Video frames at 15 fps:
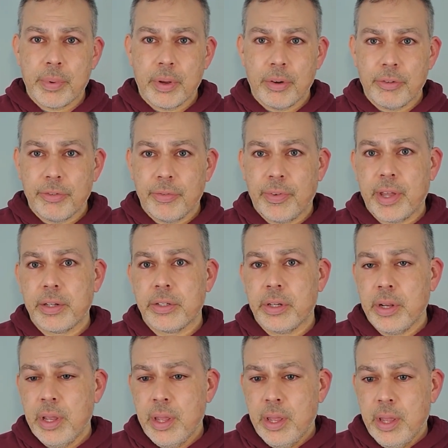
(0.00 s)
go fetch
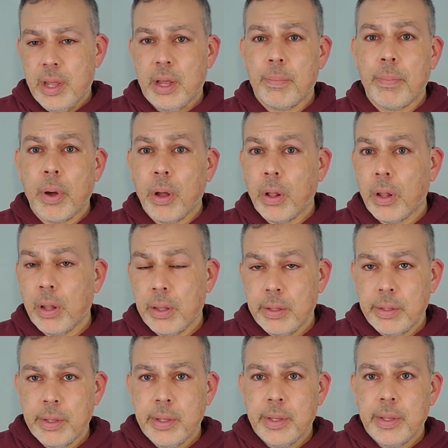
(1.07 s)
a ball,
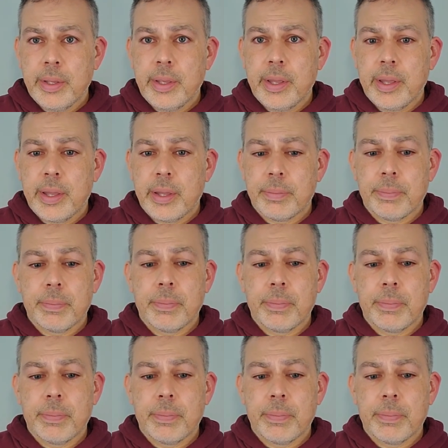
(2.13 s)
uh,